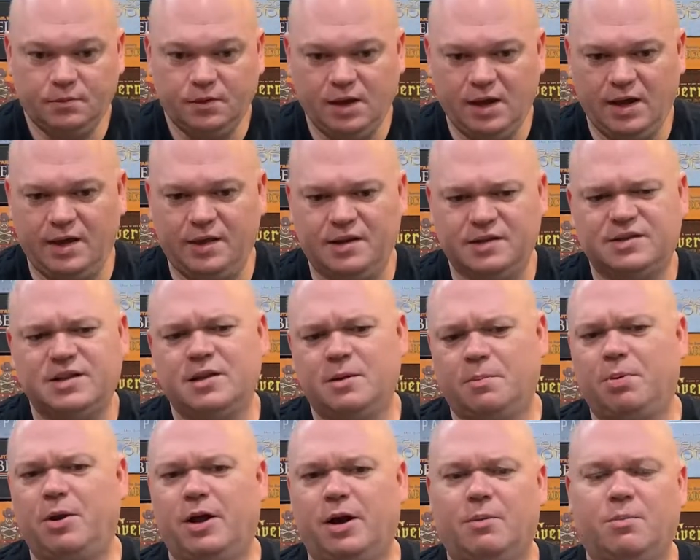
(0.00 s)
And it's in the
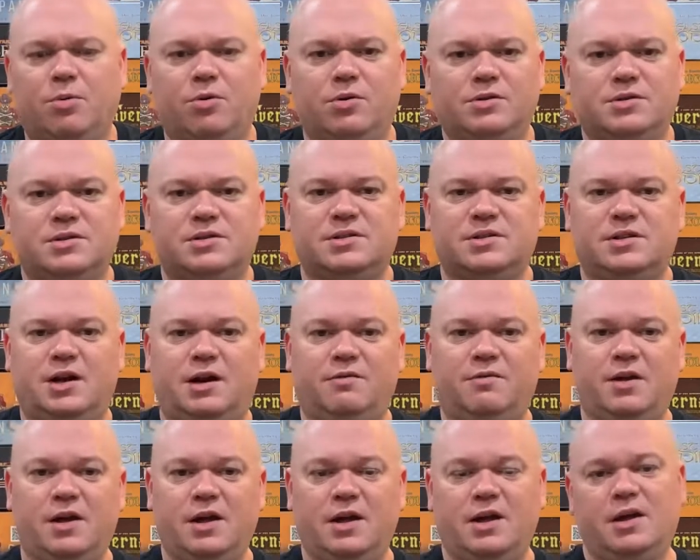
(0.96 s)
player boards and
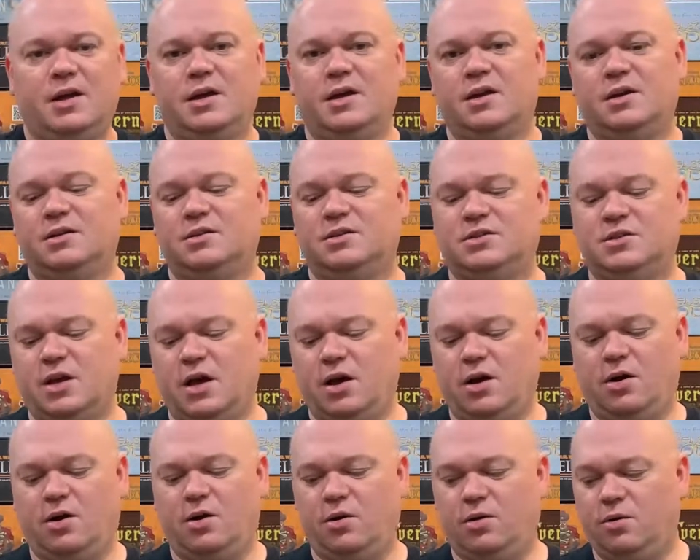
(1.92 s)
stuff.
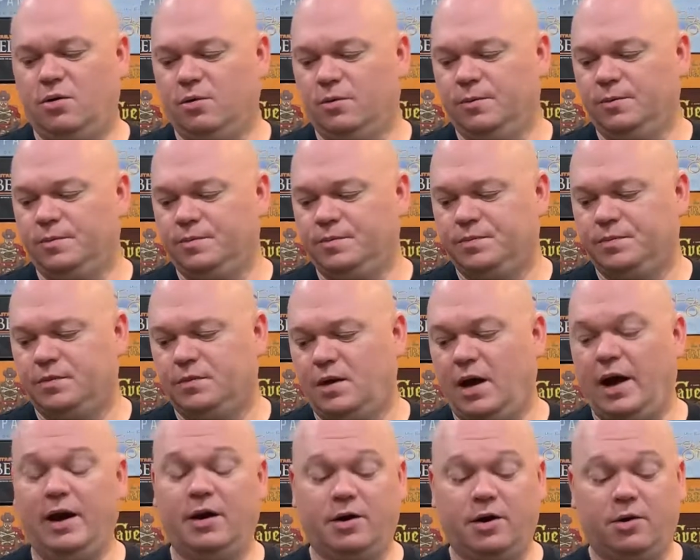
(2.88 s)
So,
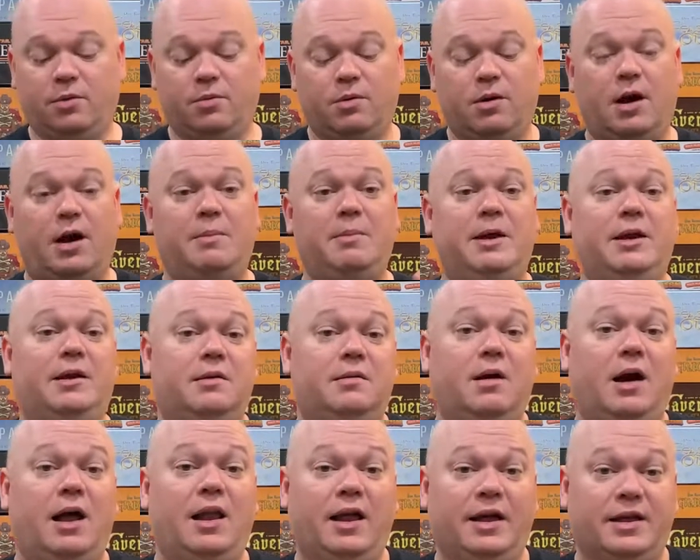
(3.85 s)
I don't know. I mean,
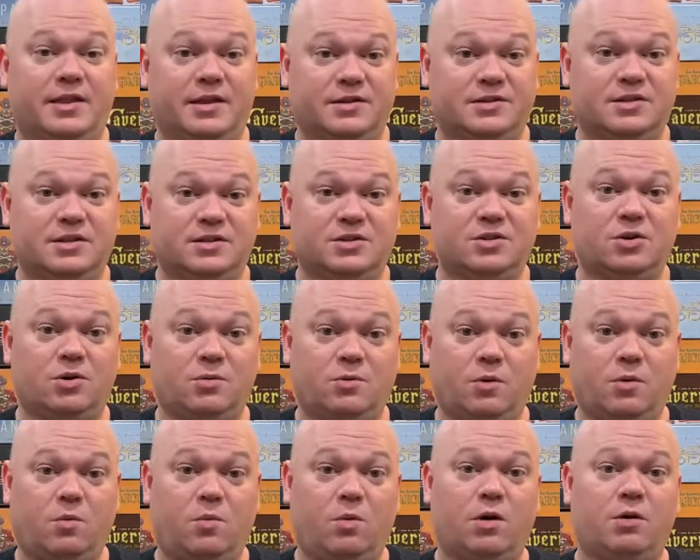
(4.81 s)
I like this. It's a
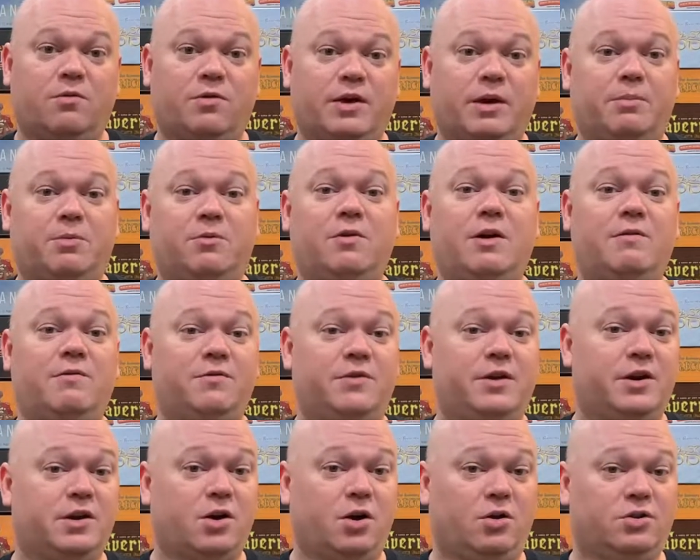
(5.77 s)
wonderful game. If you have
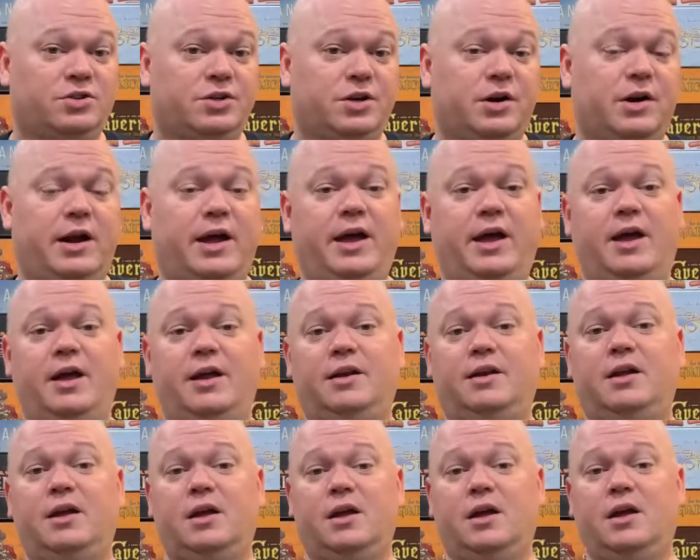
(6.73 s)
Viticulture and
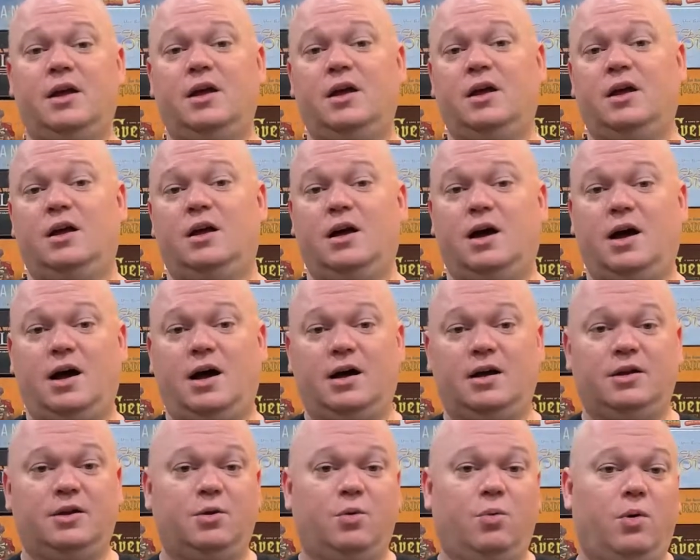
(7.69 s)
uh,
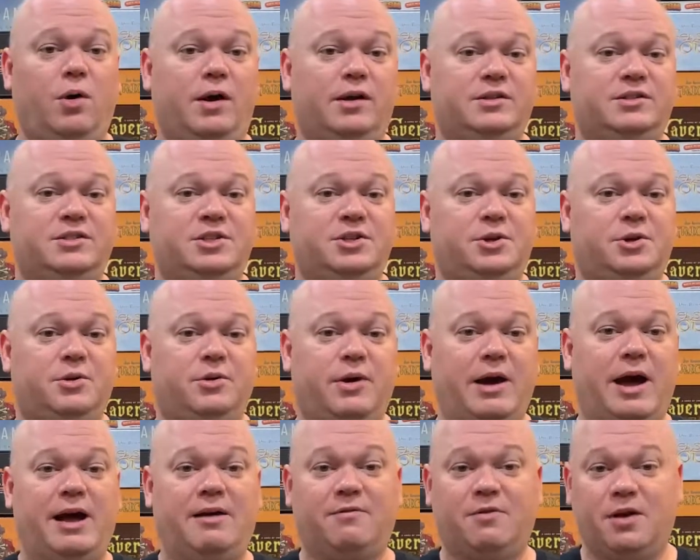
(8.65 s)
you want to
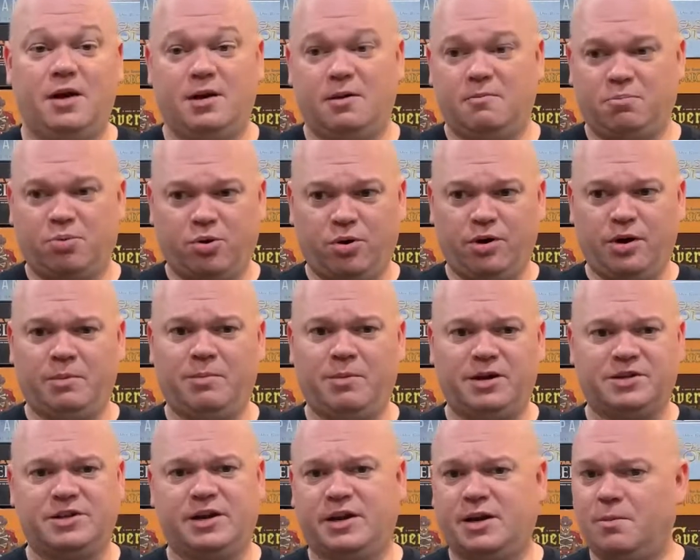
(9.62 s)
have pretty
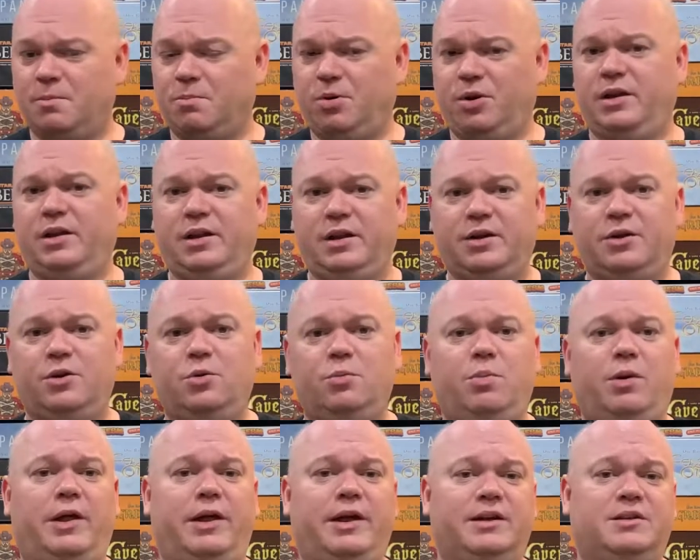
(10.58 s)
much a completely new
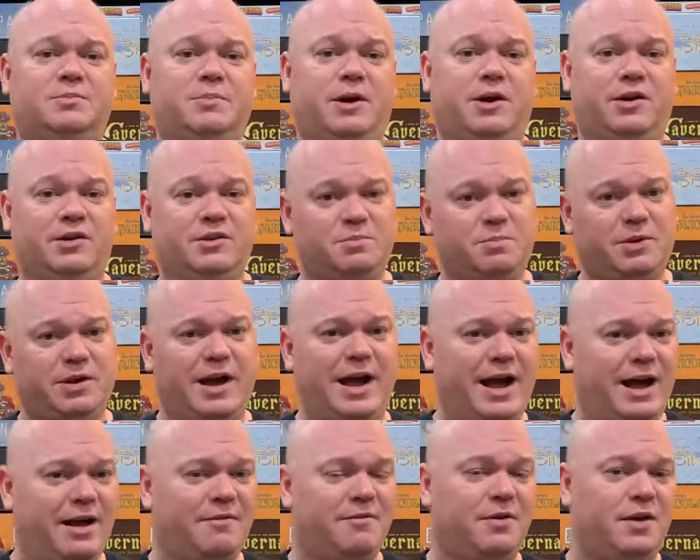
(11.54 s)
play experience, but
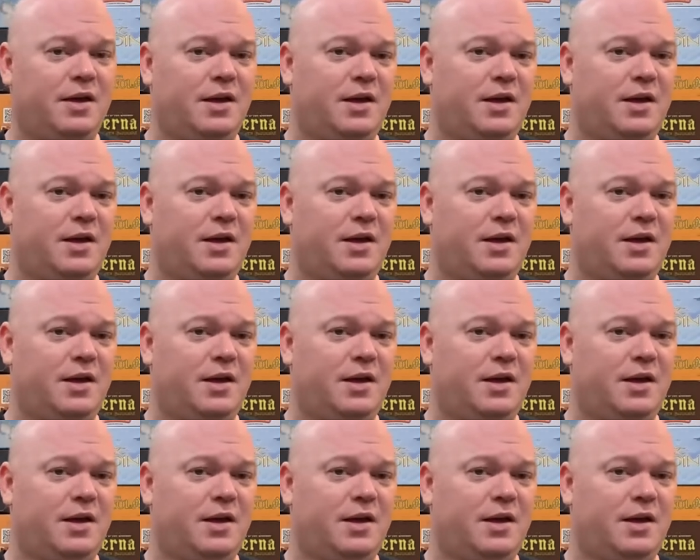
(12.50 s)
have